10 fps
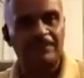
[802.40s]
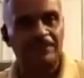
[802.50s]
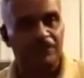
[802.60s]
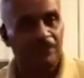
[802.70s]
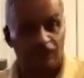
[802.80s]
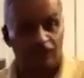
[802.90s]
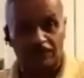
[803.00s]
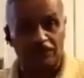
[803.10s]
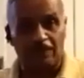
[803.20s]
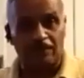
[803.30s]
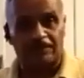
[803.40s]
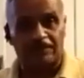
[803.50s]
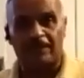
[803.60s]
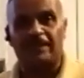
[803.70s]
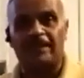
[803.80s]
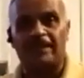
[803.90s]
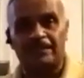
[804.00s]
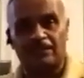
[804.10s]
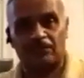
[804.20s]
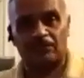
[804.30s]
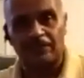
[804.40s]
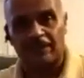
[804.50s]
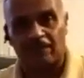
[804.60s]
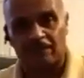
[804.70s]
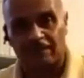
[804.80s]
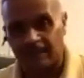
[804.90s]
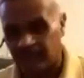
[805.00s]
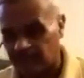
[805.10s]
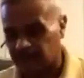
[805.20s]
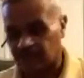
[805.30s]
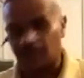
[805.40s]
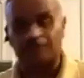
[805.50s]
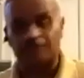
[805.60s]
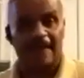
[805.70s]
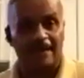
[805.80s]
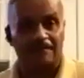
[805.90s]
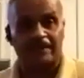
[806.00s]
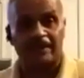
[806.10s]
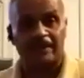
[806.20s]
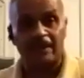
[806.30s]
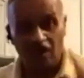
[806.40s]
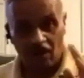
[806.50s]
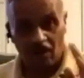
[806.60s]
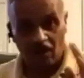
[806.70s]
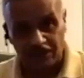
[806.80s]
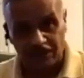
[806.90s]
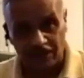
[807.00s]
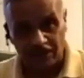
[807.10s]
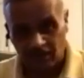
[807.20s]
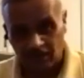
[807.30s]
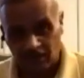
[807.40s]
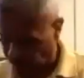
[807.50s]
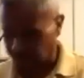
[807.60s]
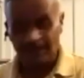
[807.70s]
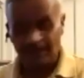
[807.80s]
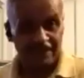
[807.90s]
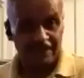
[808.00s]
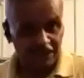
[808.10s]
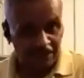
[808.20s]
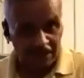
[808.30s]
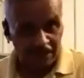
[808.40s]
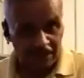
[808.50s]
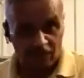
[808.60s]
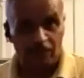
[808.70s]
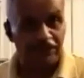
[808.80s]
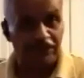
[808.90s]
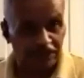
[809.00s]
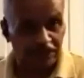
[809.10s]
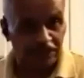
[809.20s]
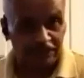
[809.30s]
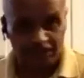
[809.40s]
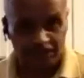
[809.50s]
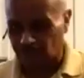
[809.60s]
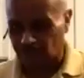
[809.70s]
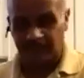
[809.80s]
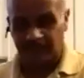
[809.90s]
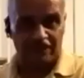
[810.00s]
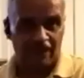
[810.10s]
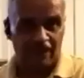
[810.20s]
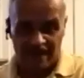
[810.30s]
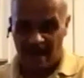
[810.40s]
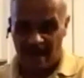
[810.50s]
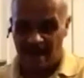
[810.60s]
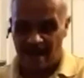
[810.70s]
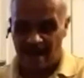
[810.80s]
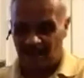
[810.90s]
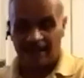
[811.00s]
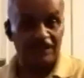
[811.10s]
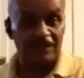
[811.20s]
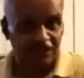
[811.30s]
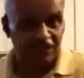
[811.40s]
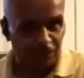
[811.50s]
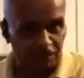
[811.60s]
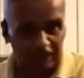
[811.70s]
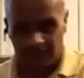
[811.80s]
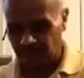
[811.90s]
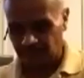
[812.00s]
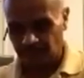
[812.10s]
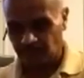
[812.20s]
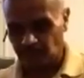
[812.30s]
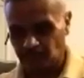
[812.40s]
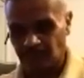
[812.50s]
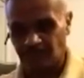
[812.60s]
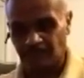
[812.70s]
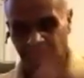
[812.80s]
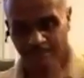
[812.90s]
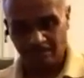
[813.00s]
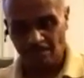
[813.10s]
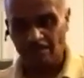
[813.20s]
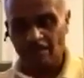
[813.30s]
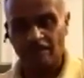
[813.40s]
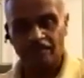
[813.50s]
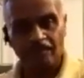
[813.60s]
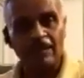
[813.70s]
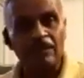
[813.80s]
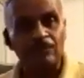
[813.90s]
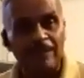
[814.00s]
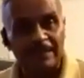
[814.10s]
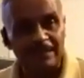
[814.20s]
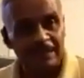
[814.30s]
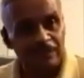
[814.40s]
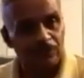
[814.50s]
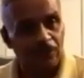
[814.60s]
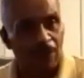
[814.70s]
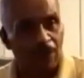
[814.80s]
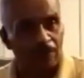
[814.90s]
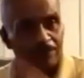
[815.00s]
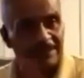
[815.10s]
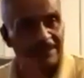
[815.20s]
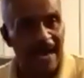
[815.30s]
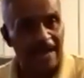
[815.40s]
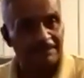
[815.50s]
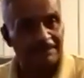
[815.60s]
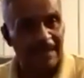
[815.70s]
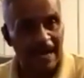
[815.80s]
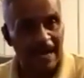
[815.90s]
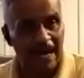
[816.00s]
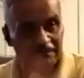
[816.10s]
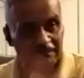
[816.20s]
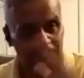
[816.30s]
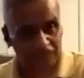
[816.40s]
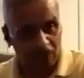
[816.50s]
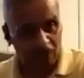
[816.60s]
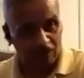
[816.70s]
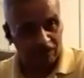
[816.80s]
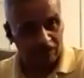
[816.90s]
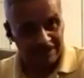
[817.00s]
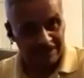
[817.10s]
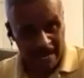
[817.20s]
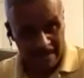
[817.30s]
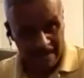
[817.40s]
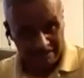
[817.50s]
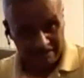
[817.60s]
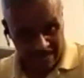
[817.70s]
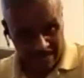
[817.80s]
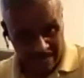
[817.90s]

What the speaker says: Just with those two notes, and then so you got already something out of it. Also, this is another one with just those two notes. This is a triplet. So that's tone, slap, slap, tone, slap, slap.